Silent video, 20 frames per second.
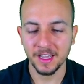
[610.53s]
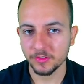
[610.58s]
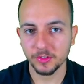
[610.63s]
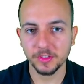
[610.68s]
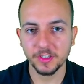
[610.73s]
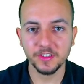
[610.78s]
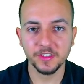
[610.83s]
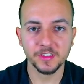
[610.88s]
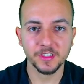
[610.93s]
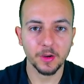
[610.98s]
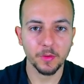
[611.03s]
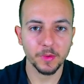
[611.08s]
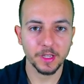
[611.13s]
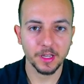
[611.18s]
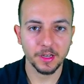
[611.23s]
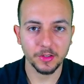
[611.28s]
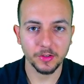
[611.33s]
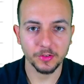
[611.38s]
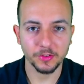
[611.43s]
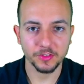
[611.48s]
So this is how we
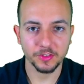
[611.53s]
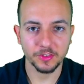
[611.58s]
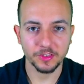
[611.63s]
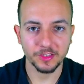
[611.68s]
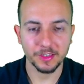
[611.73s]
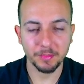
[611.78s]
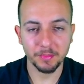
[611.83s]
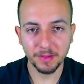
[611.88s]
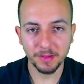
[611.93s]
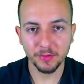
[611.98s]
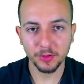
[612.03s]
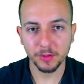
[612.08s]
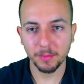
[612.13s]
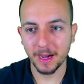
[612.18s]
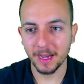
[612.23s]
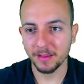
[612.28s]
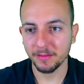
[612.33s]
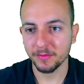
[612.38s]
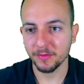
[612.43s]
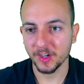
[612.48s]
can use the pivot
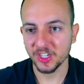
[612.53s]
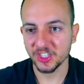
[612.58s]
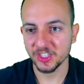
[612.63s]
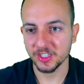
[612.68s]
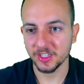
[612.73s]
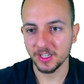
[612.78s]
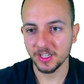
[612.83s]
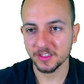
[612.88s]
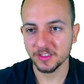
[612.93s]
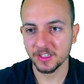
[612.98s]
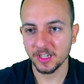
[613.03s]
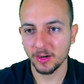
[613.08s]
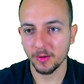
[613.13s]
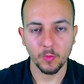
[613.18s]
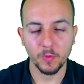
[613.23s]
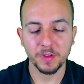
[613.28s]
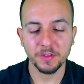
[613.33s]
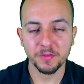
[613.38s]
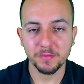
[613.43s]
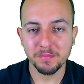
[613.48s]
by function in Excel
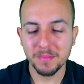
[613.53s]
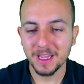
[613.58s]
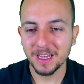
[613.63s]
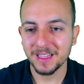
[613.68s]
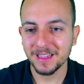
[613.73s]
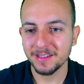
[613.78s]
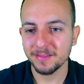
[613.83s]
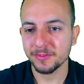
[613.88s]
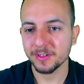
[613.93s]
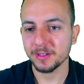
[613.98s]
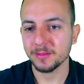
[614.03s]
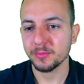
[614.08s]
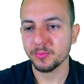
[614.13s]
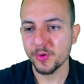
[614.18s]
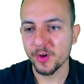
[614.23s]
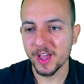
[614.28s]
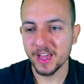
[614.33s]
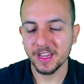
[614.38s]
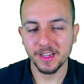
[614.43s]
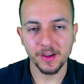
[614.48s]
with many different
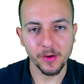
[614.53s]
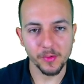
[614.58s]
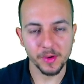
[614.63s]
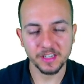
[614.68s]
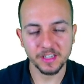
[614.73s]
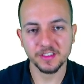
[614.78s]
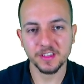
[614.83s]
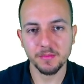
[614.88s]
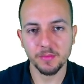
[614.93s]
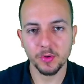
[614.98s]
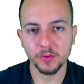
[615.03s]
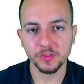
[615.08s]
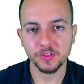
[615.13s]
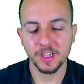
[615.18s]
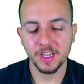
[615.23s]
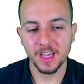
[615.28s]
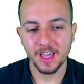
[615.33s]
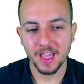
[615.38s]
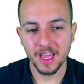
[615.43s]
practical examples.